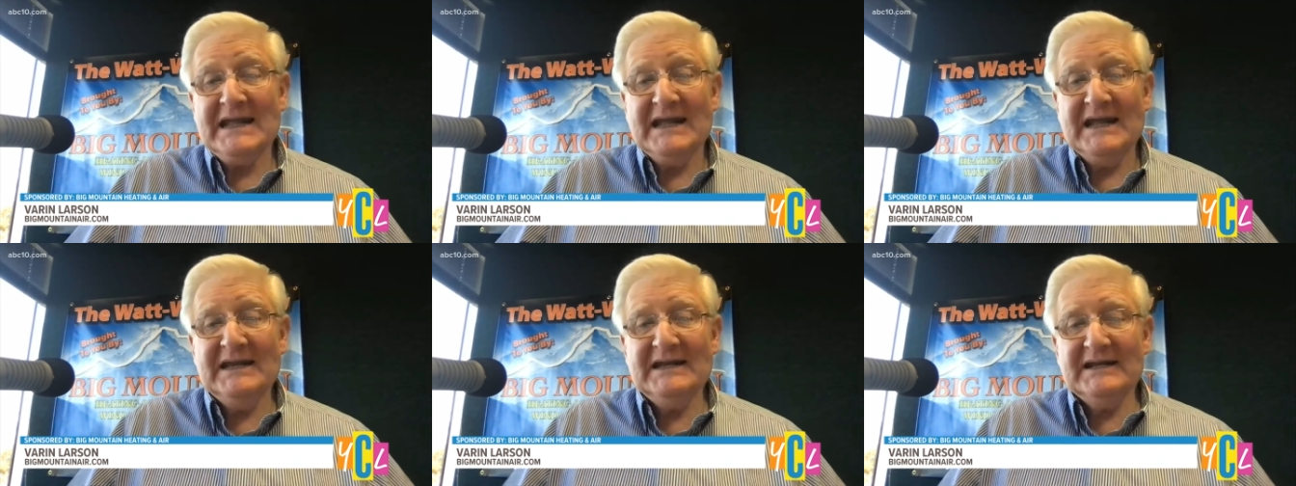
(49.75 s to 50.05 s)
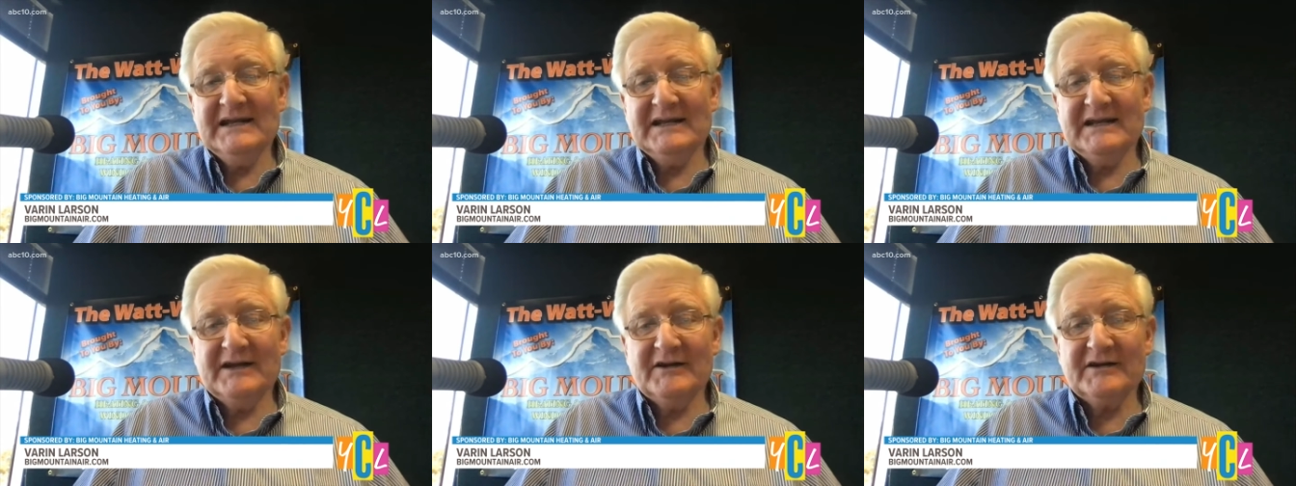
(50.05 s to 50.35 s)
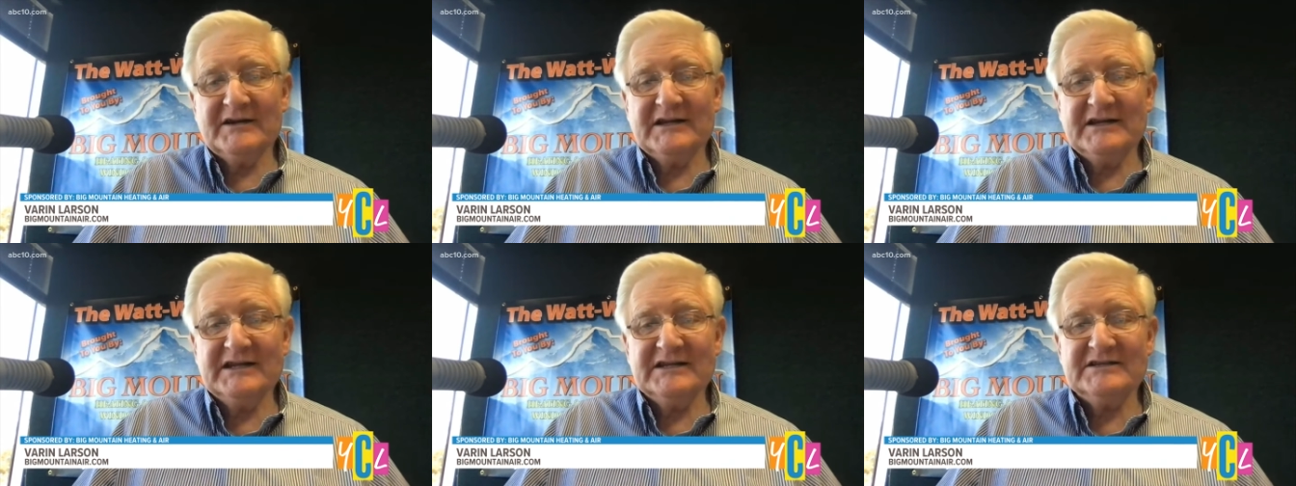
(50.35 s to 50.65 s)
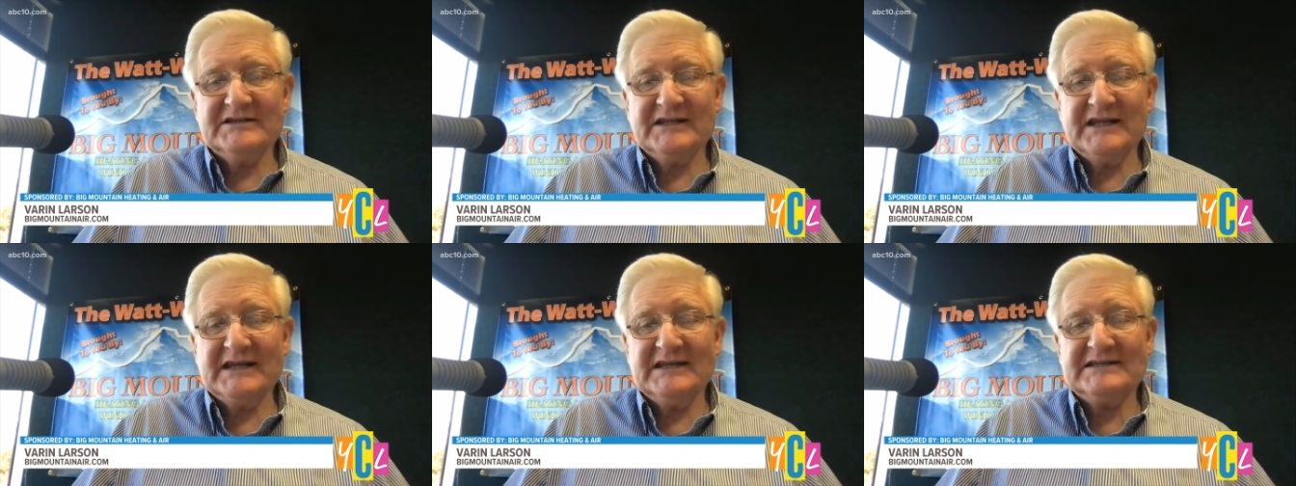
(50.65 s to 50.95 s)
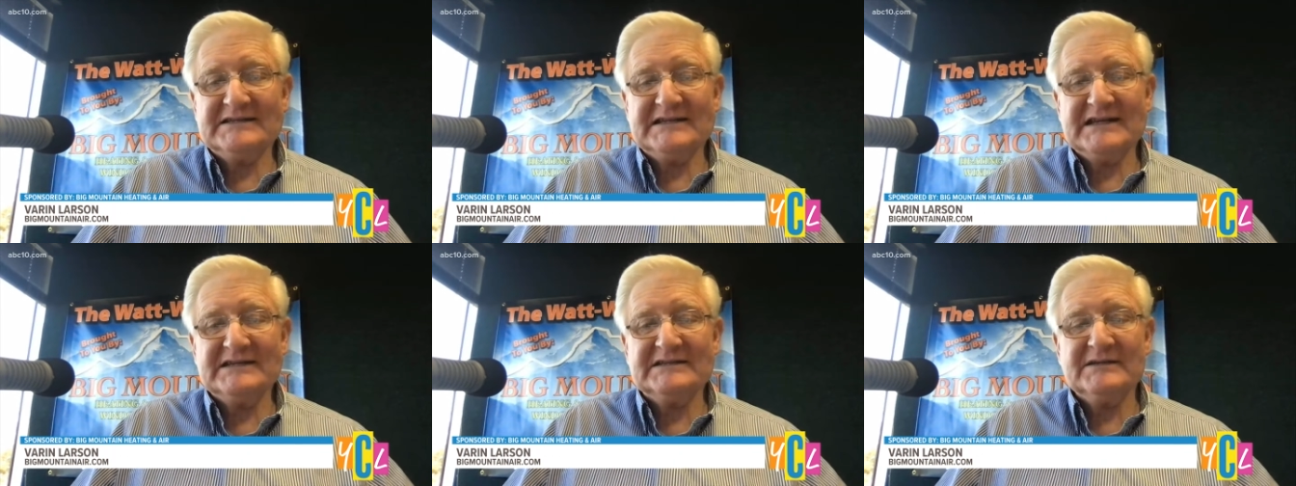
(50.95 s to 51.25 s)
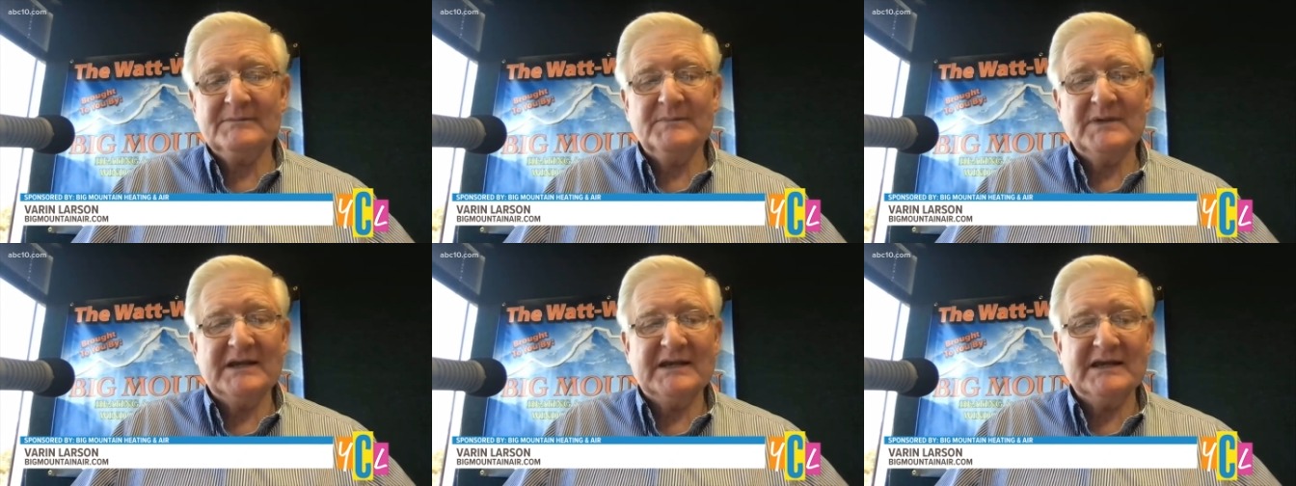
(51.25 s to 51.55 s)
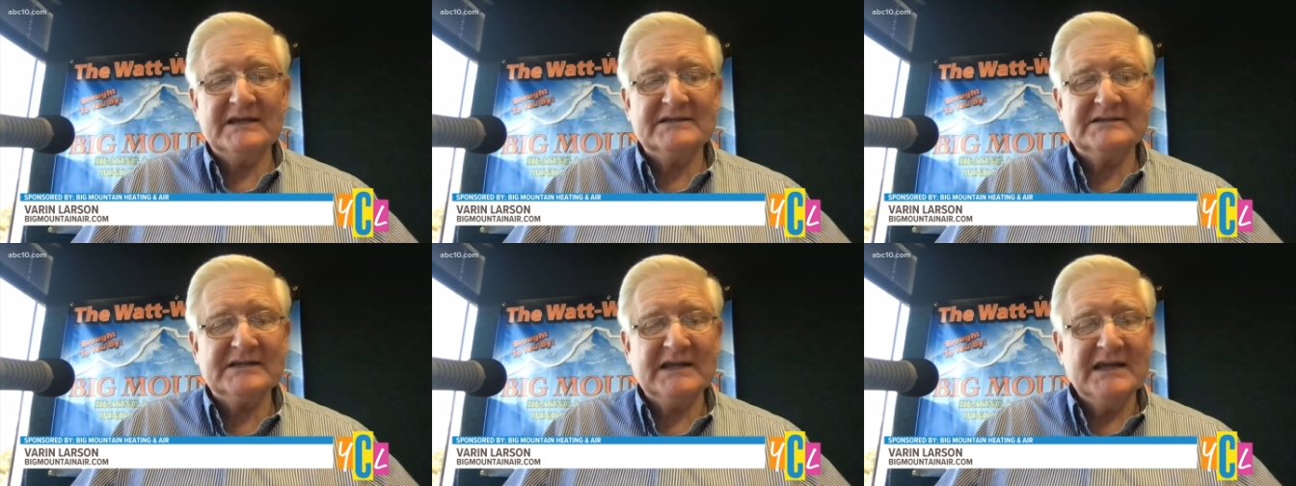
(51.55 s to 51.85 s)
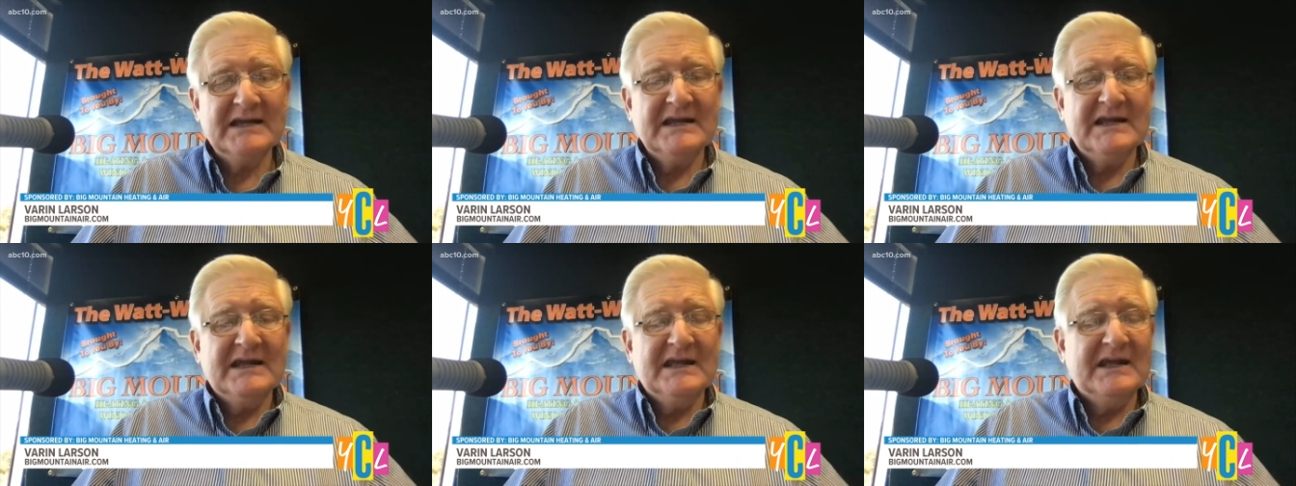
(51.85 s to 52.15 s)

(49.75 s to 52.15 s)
heating and air conditioning system, because